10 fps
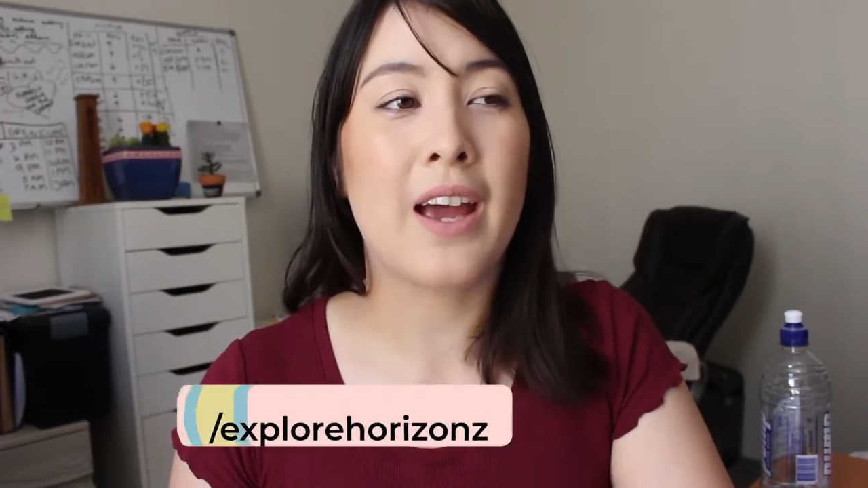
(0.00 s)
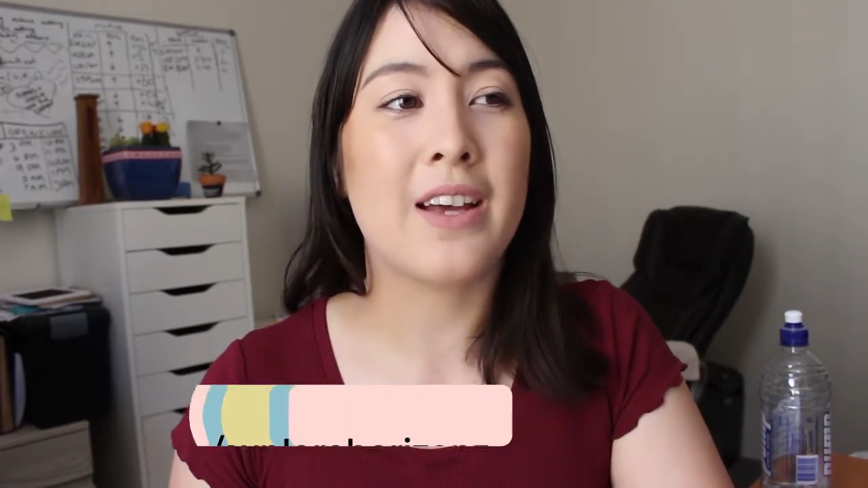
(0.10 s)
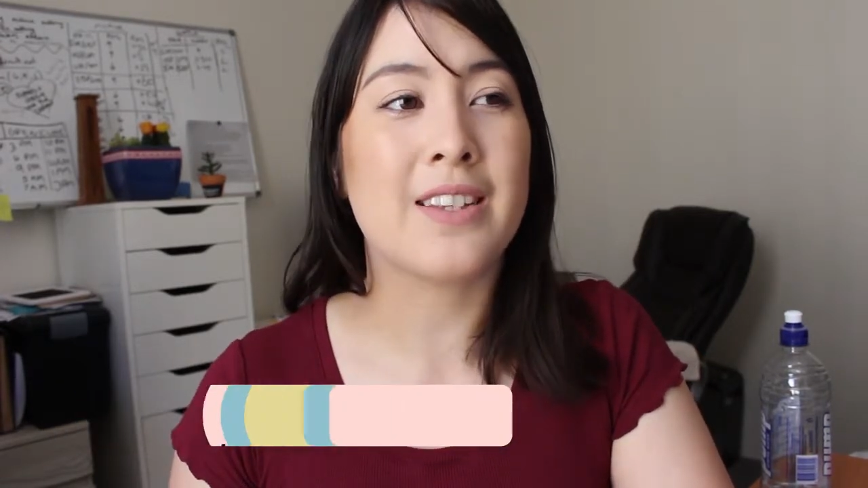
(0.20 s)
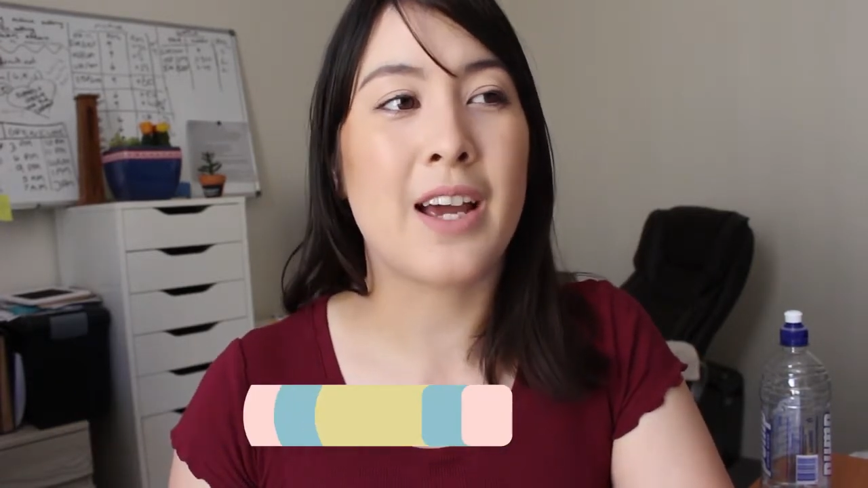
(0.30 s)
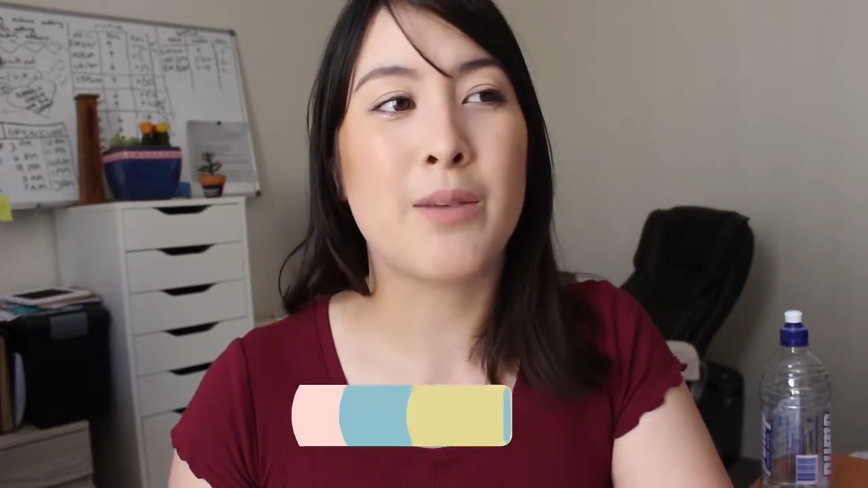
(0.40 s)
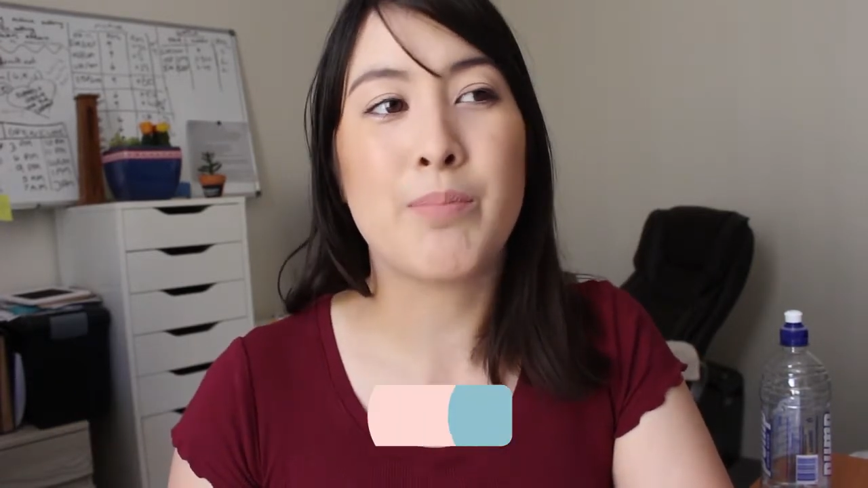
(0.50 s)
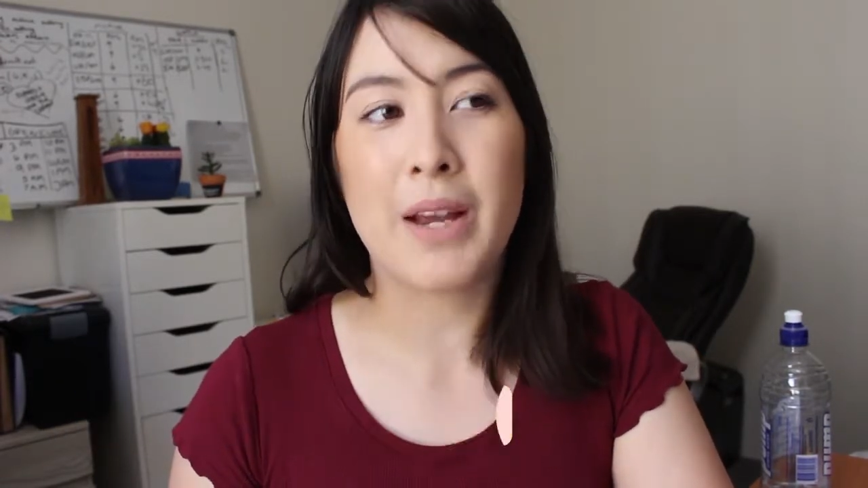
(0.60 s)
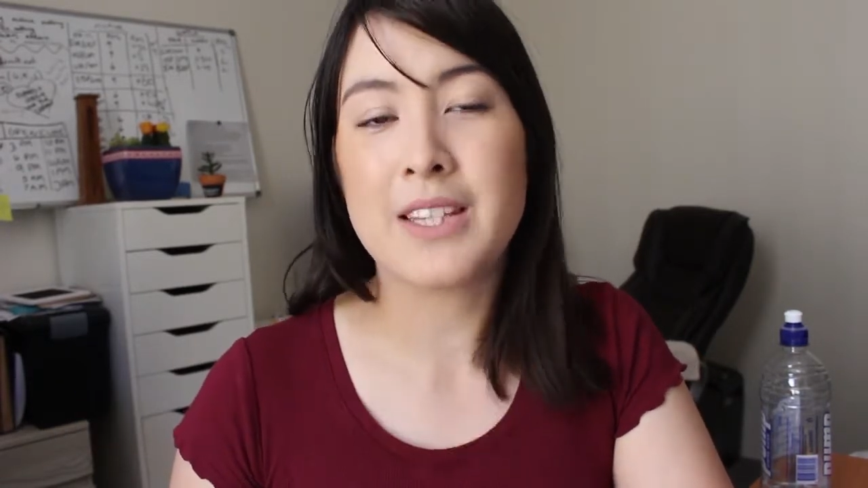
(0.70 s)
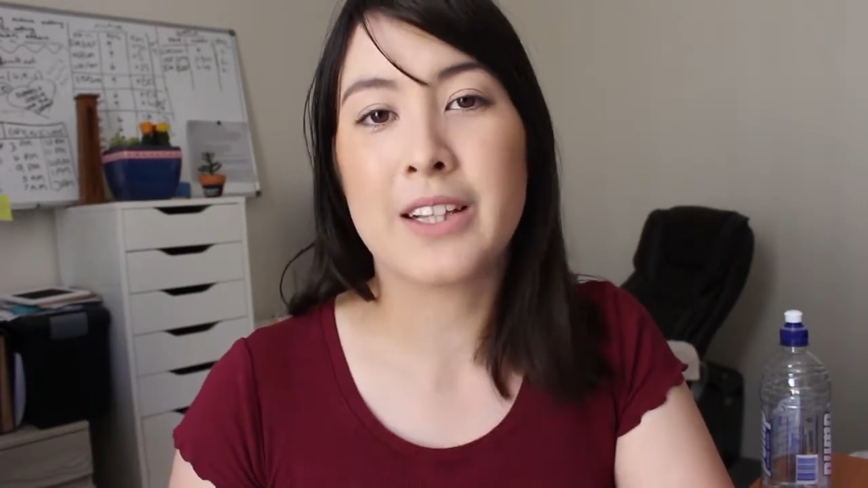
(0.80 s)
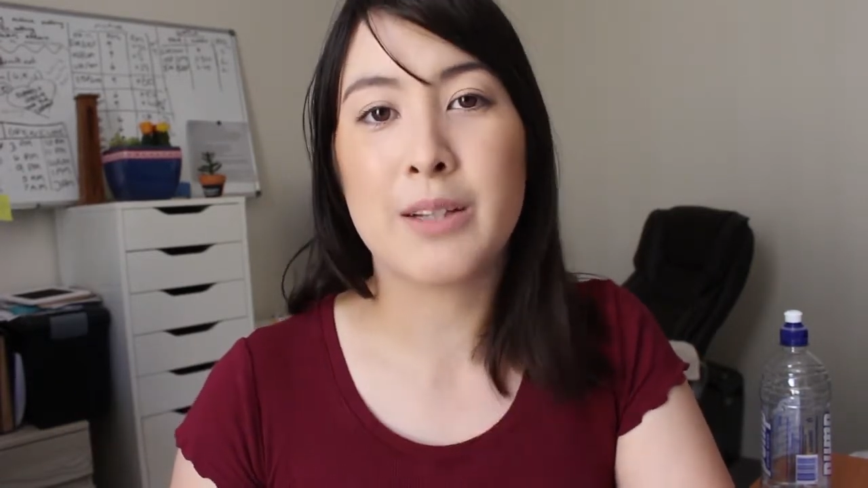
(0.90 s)
as I'd
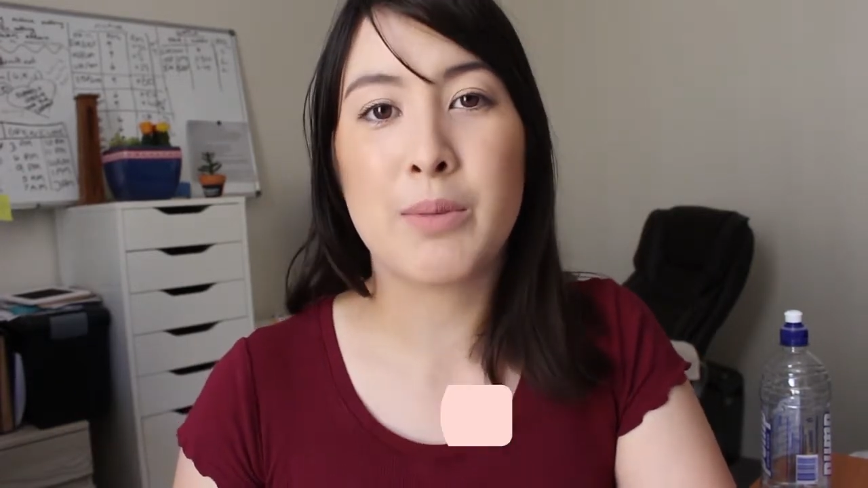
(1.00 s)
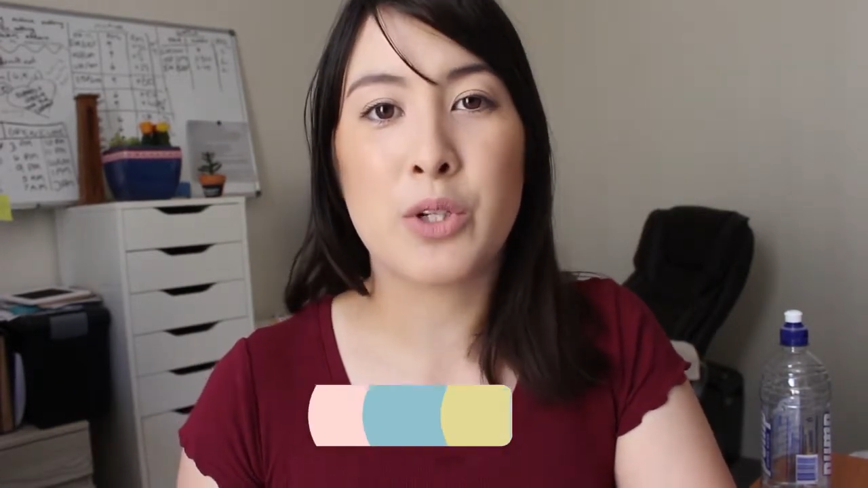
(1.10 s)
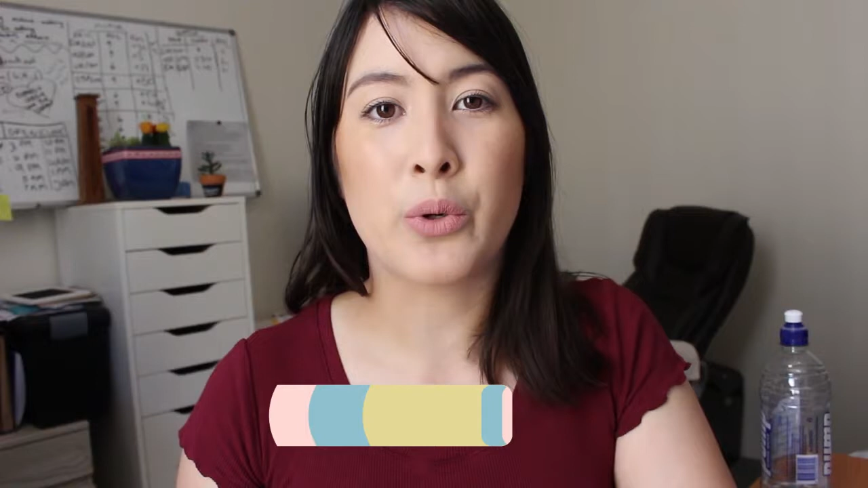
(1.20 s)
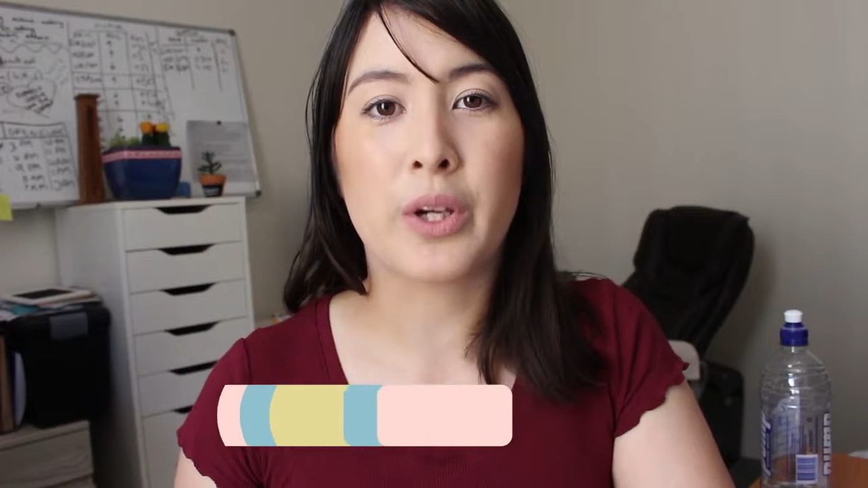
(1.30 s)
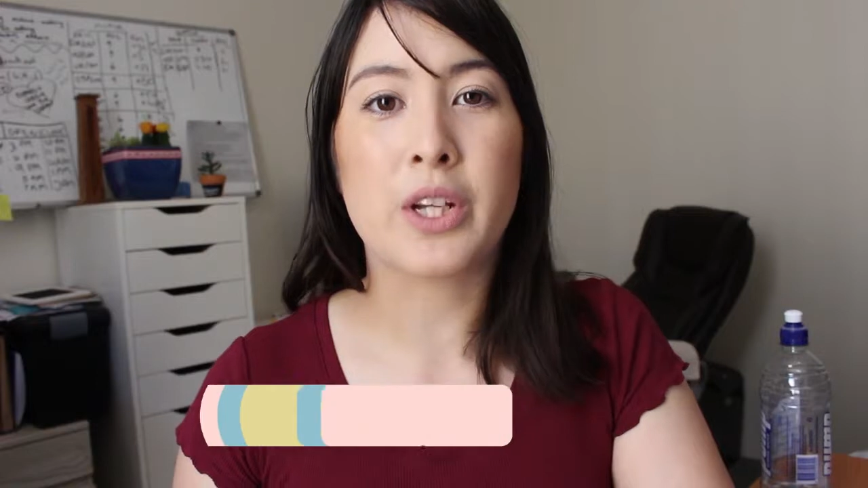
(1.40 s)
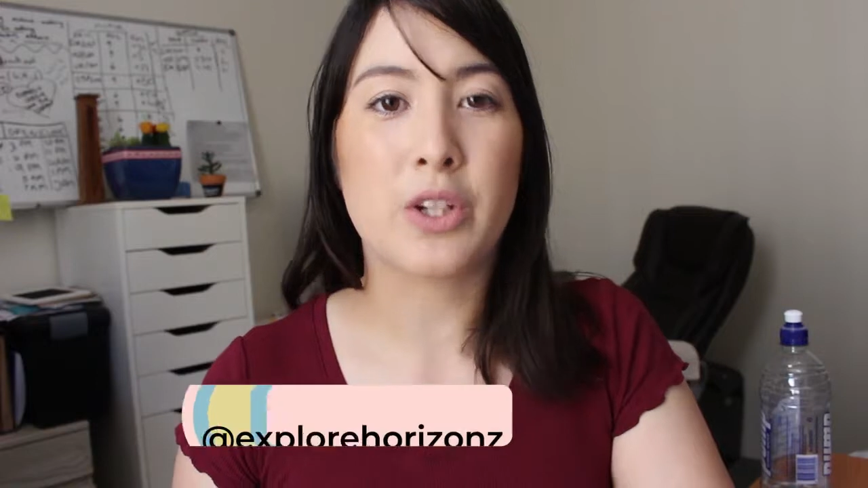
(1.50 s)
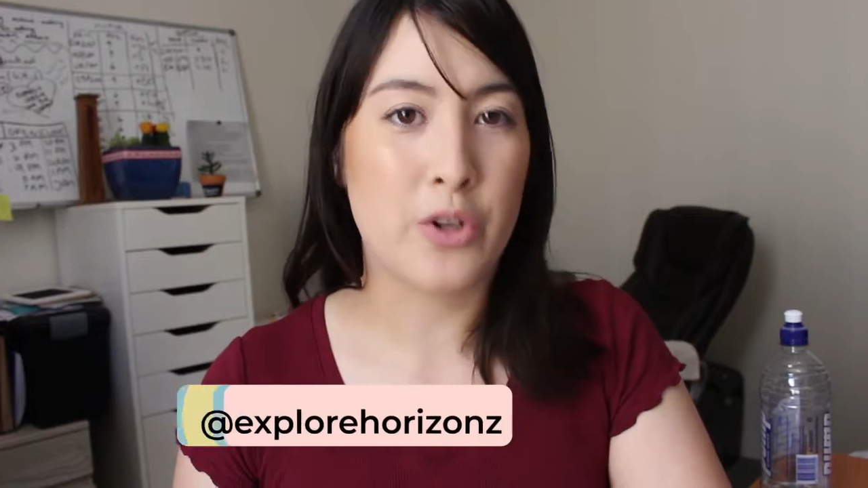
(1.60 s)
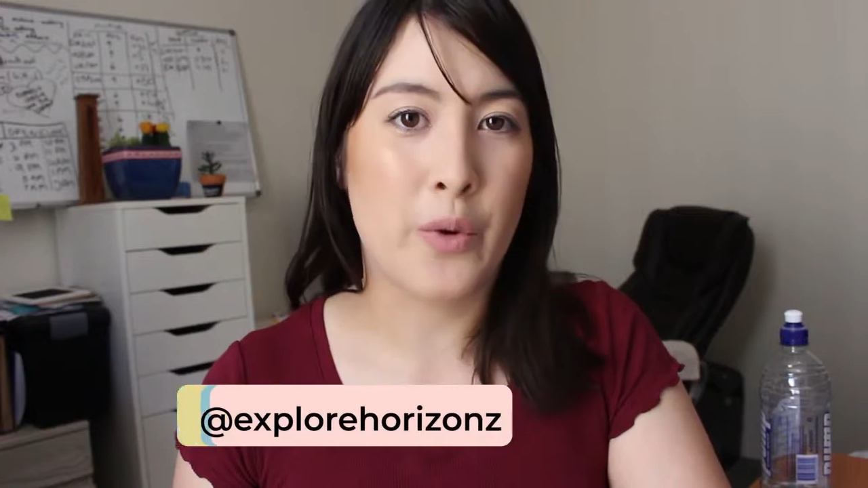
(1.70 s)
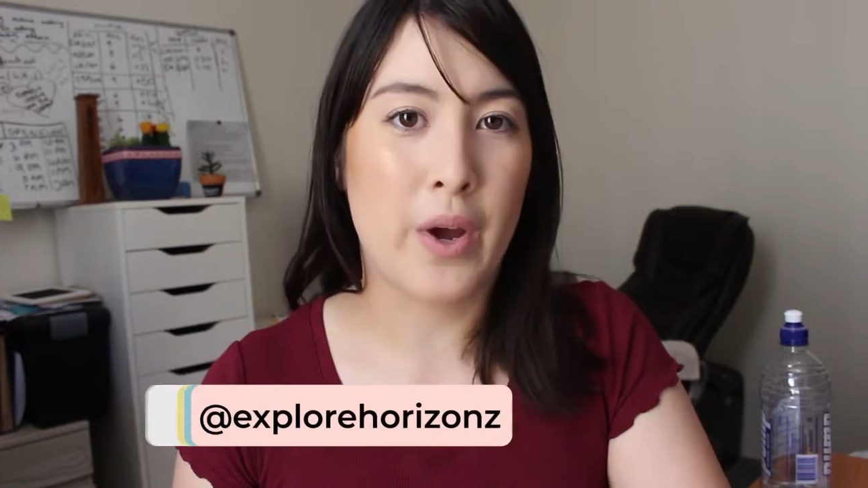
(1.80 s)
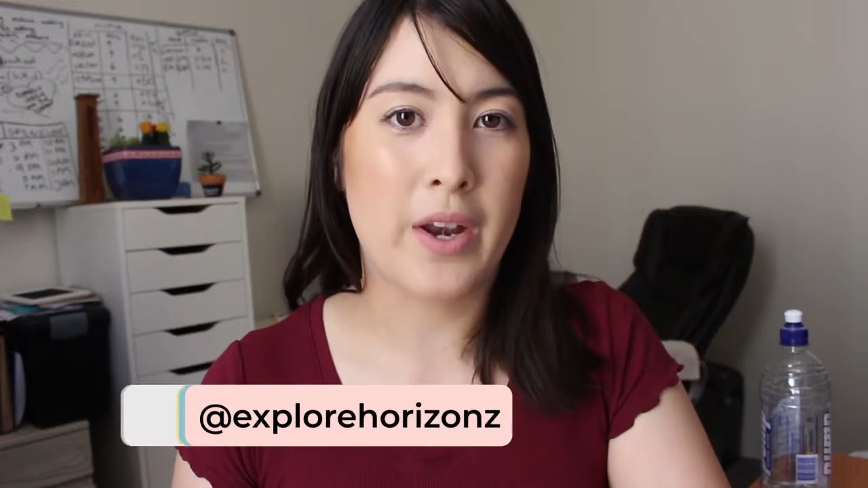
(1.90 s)
basically be talking to
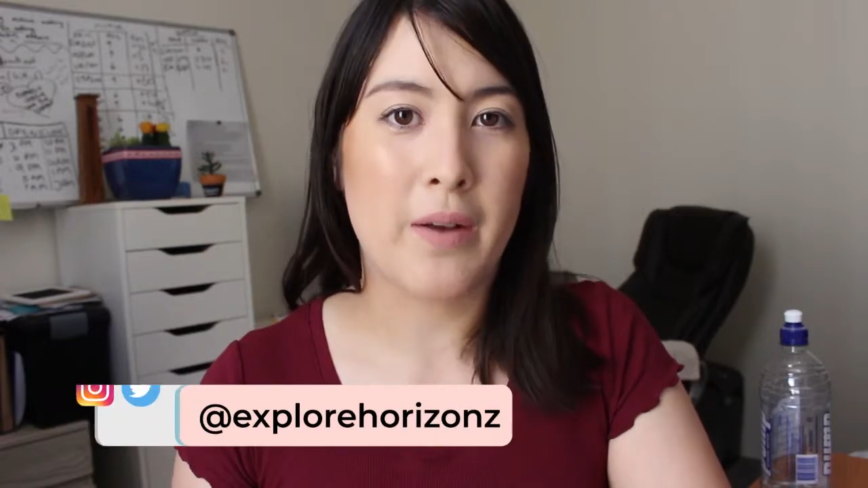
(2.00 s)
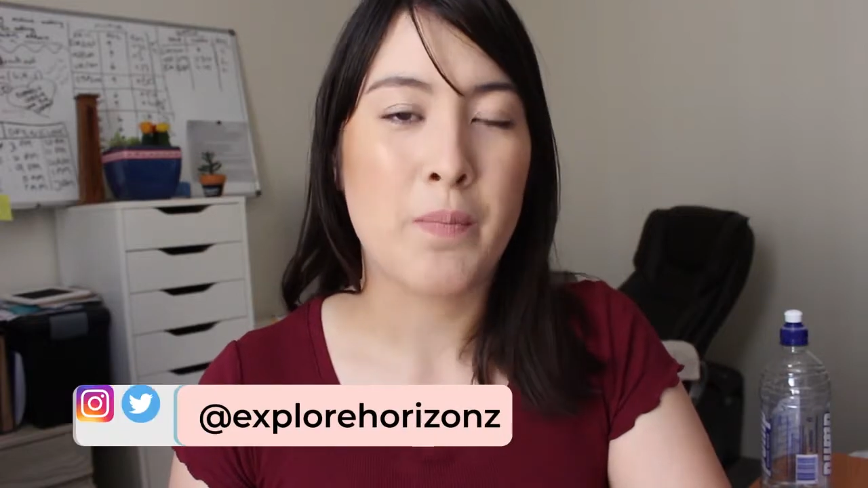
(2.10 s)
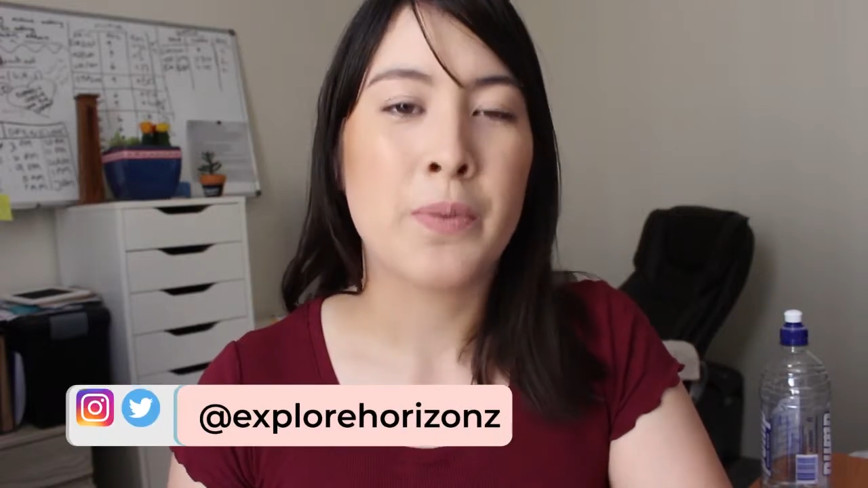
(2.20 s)
no one.